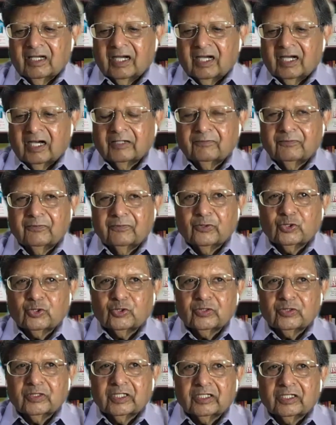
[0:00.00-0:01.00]

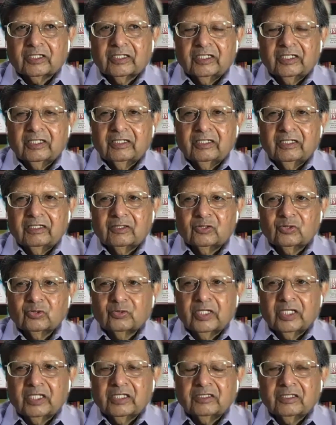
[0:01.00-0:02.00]
Unfortunately,
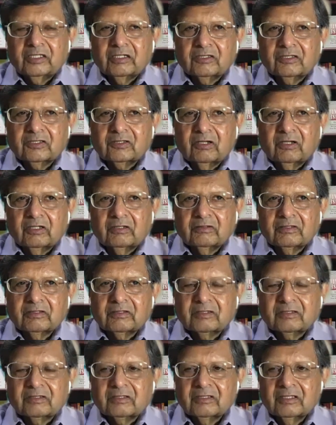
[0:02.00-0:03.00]
today's young
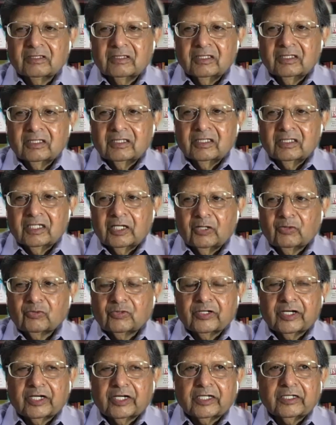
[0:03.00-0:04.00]
scholars have
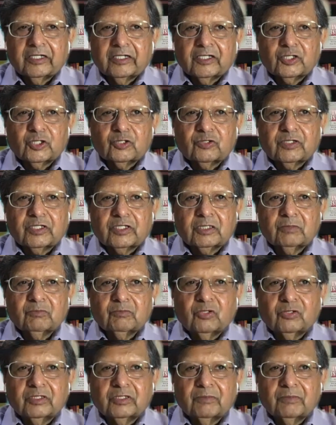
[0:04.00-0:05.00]
created a stress
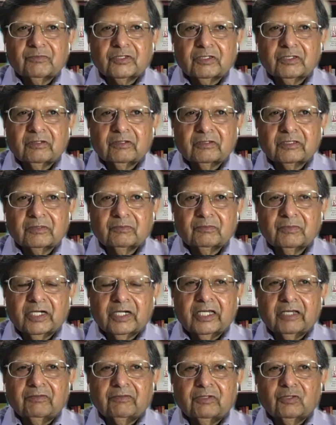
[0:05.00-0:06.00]
among themselves by
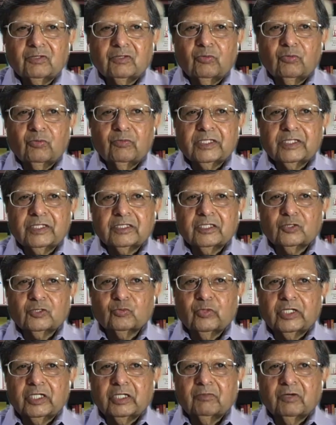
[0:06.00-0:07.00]
having always this
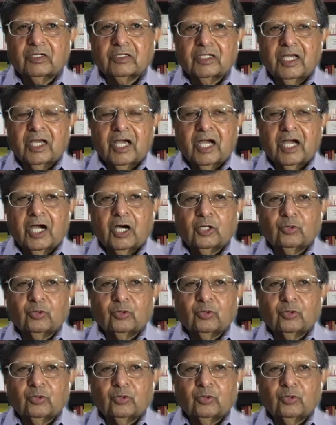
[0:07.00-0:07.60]
worry about how